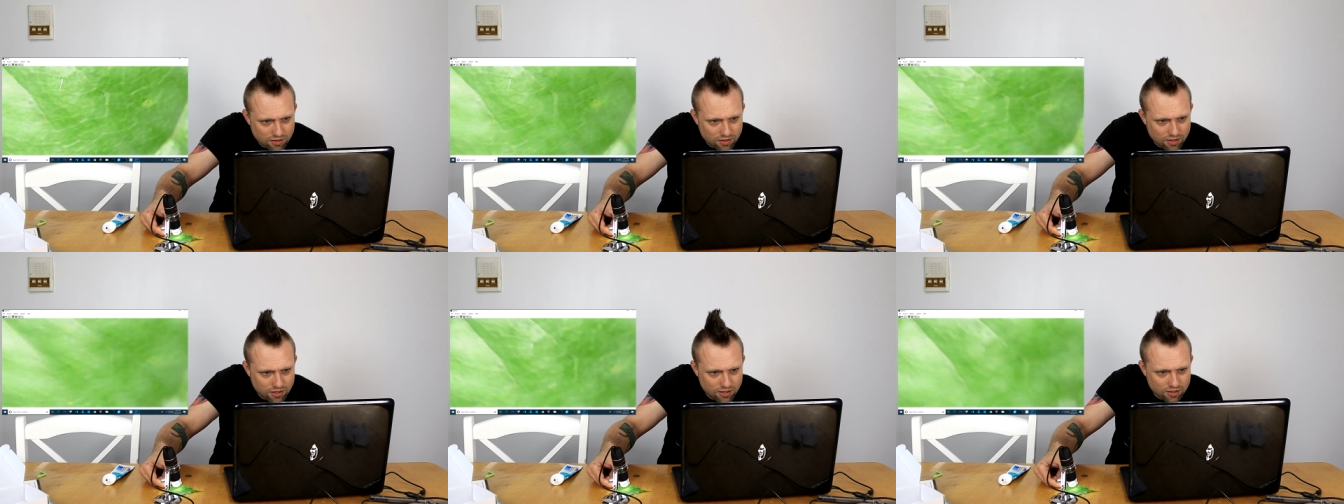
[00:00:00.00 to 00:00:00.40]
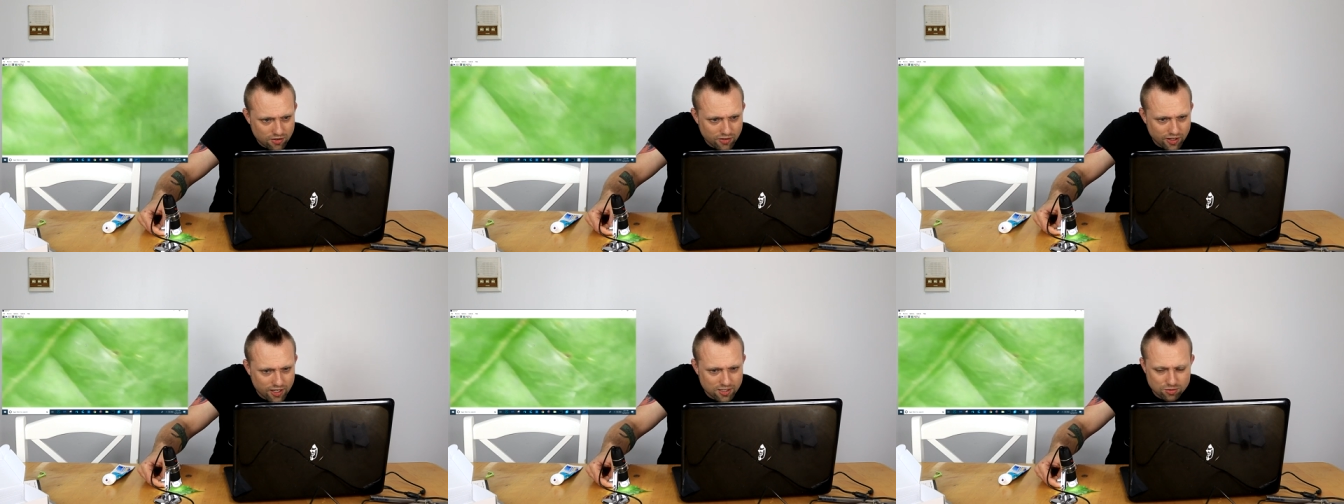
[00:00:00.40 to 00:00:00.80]
And
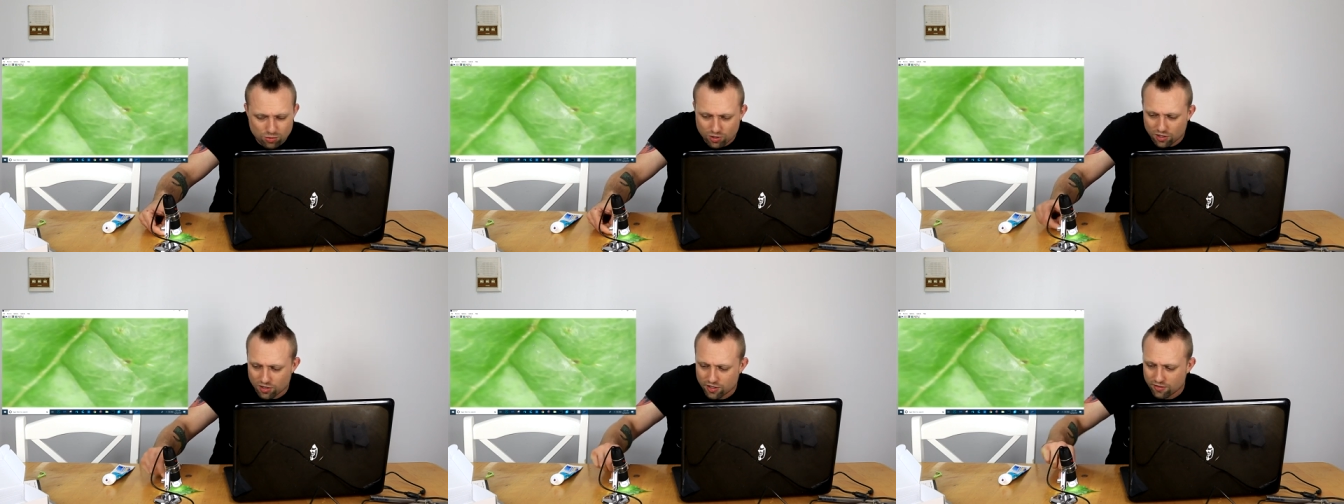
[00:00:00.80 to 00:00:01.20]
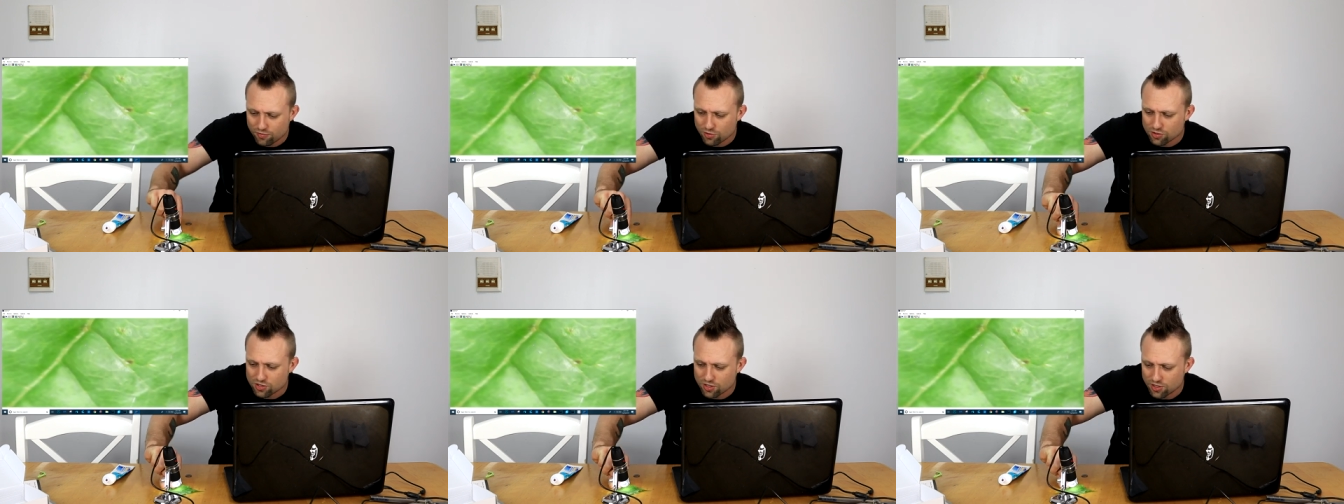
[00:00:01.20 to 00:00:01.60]
that's what a
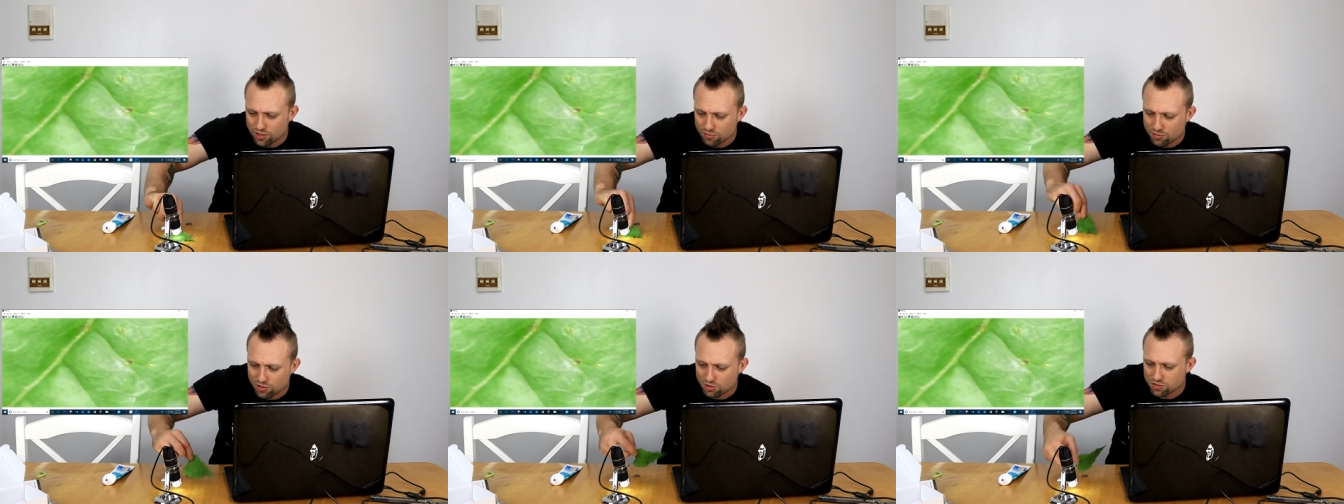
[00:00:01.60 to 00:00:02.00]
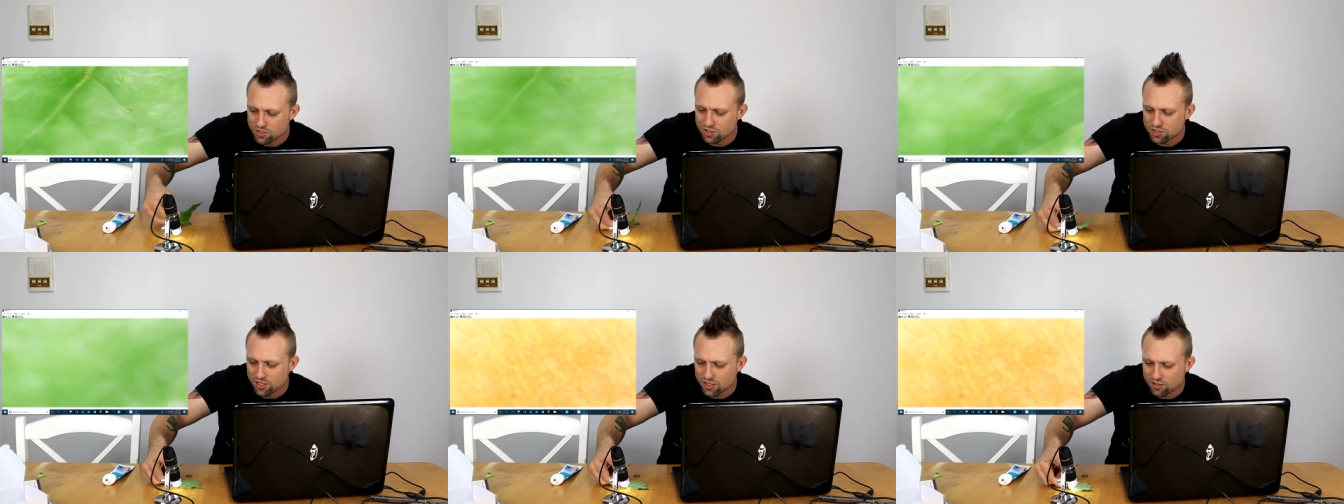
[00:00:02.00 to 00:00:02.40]
leaf looks like up close.
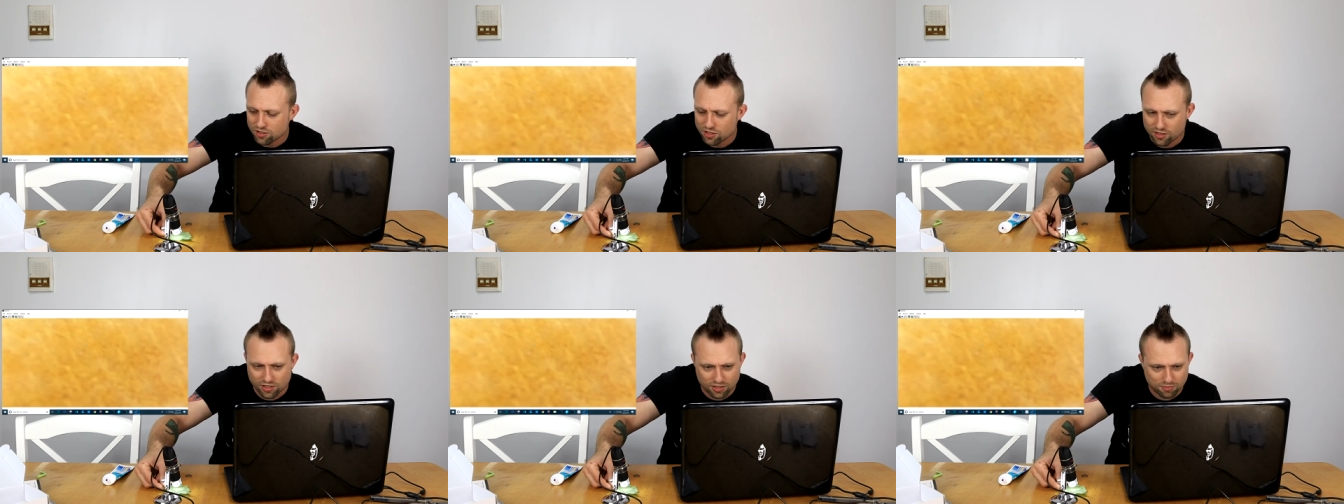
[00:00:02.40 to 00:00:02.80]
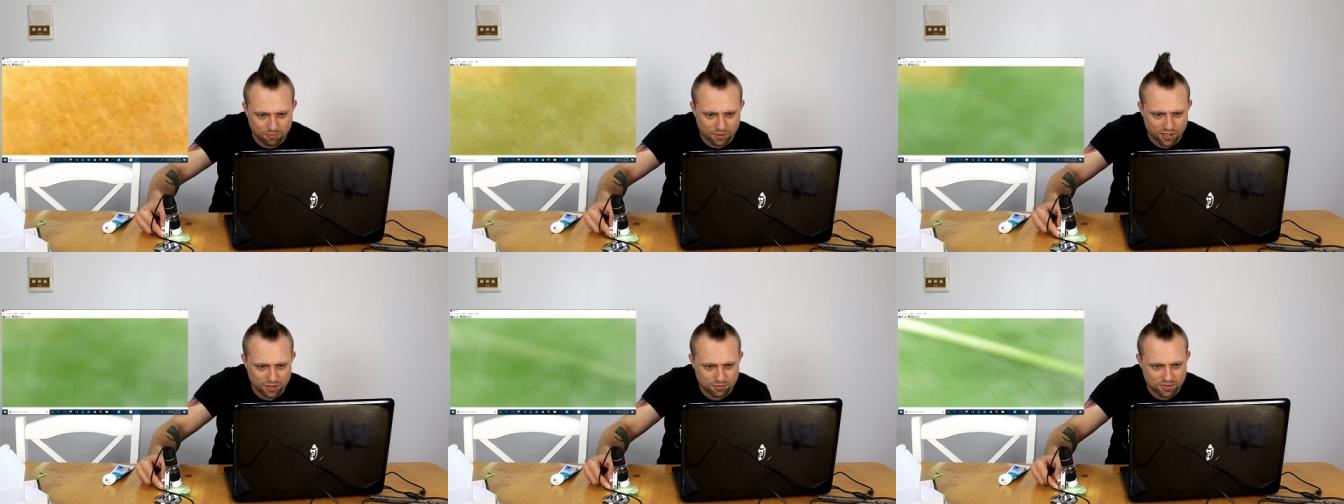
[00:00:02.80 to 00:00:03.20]
Let's take a look at the
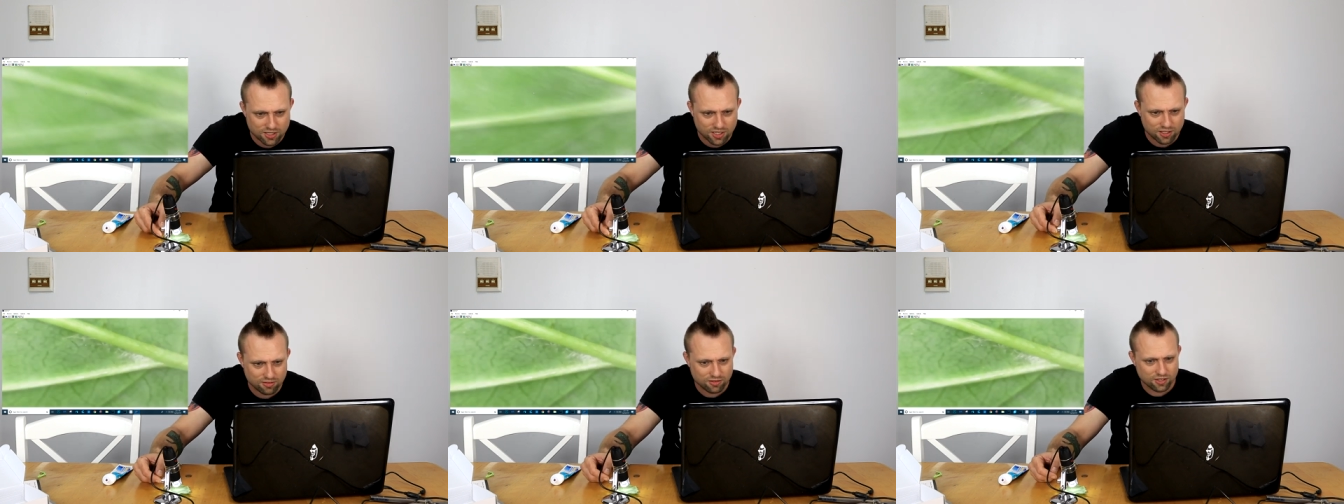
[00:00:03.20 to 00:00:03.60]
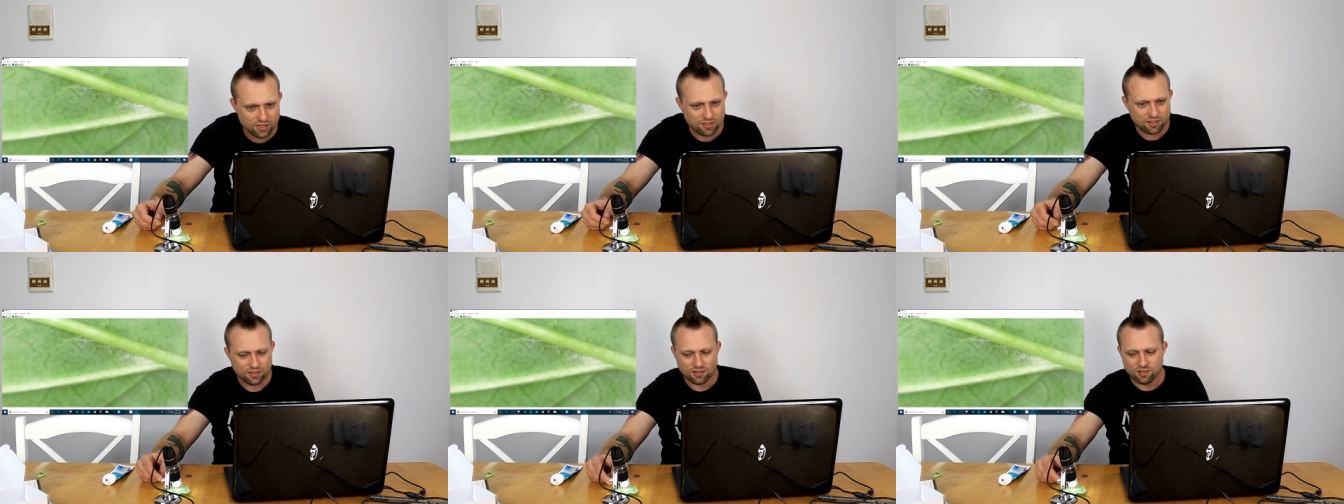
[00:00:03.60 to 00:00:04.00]
bottom side of
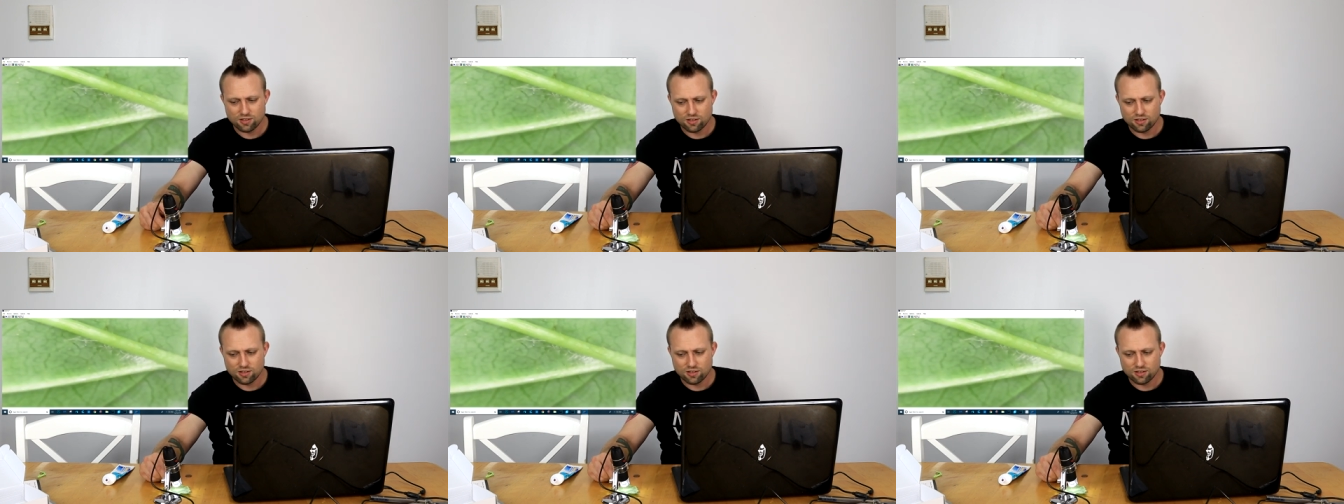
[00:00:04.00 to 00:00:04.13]
it.